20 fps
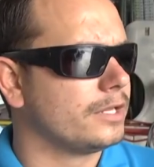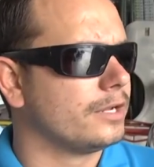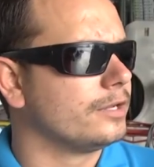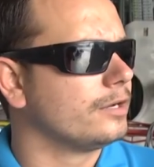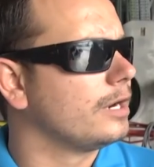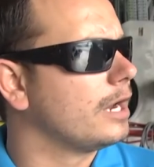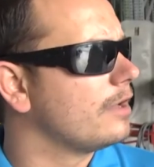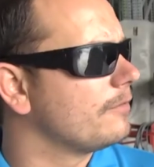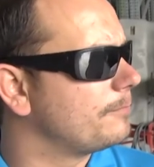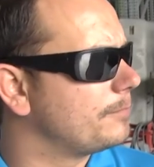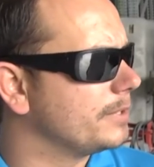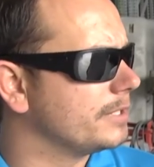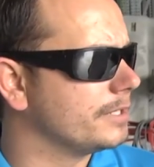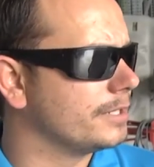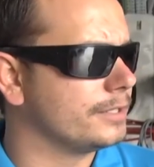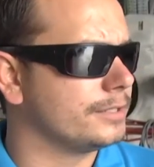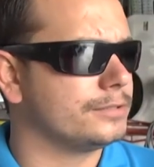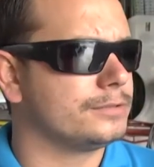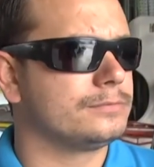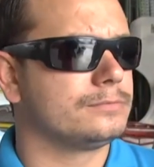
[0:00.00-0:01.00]
your
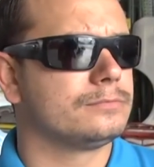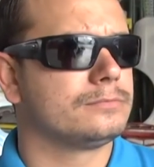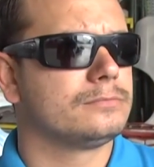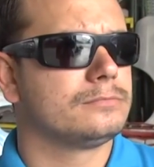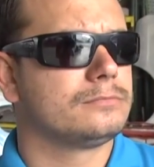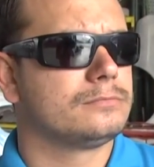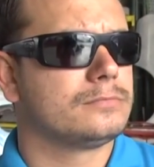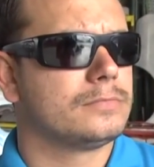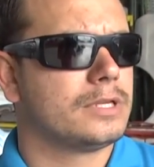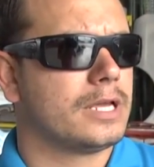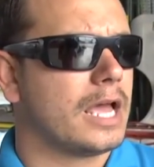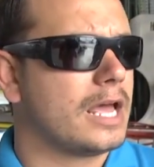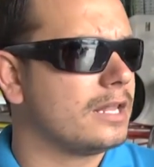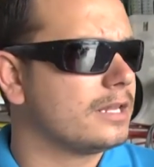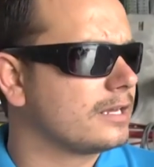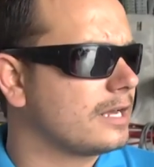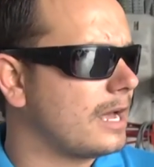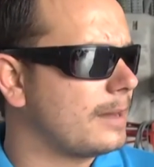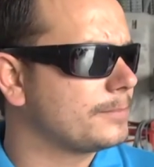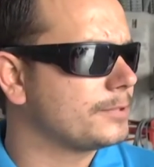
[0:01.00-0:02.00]
FBO,
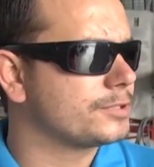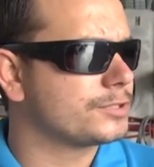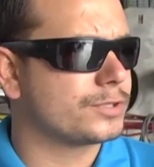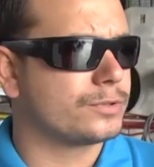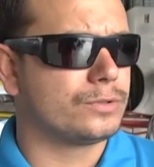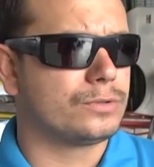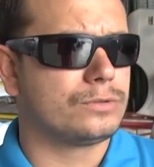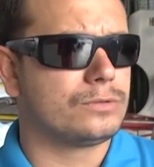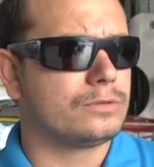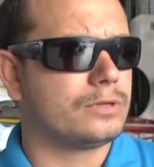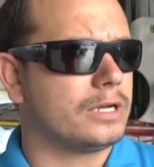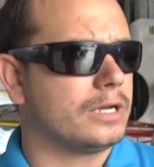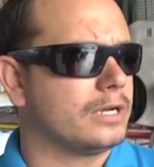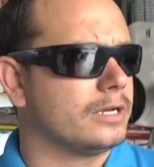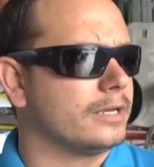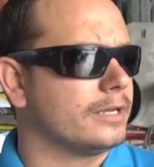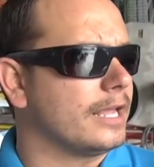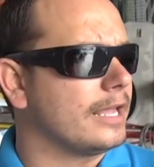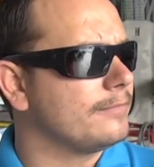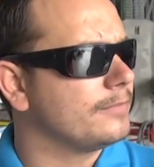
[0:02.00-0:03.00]
helicopter school,
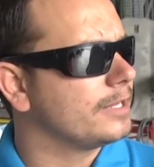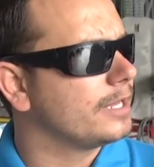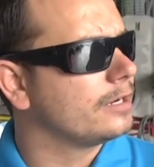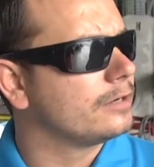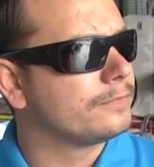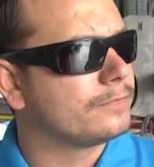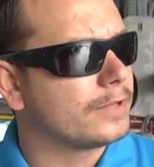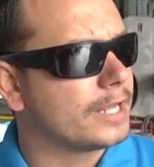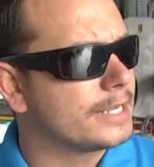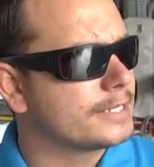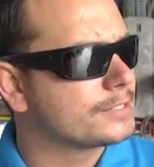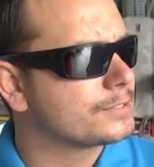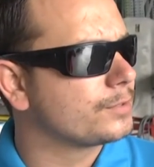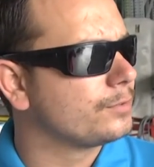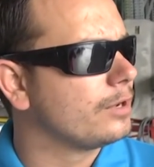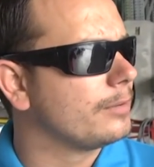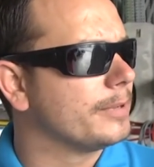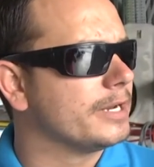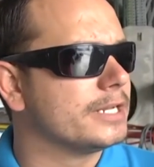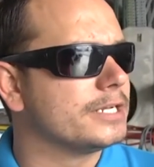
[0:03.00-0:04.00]
aviator flight
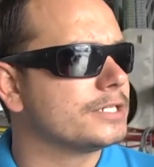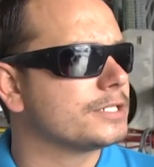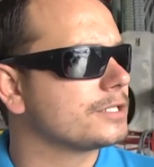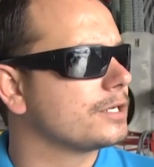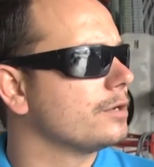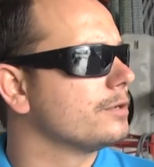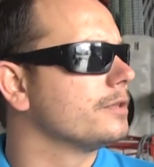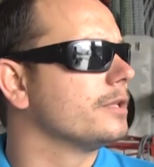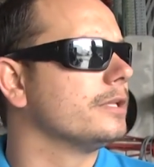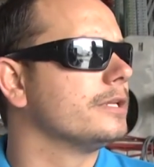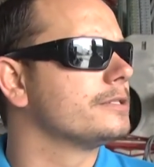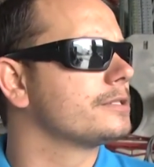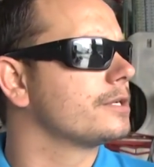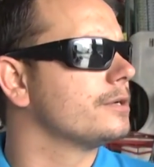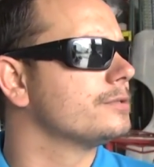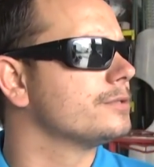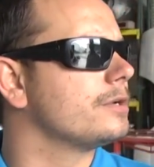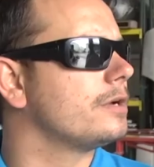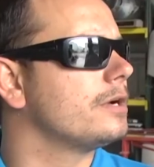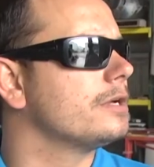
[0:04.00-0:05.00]
school, I mean, it just goes, the list
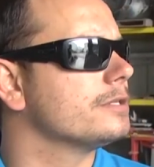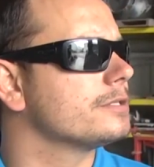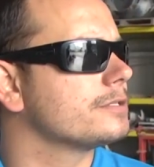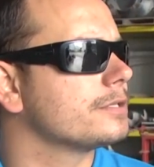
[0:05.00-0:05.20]
goes on.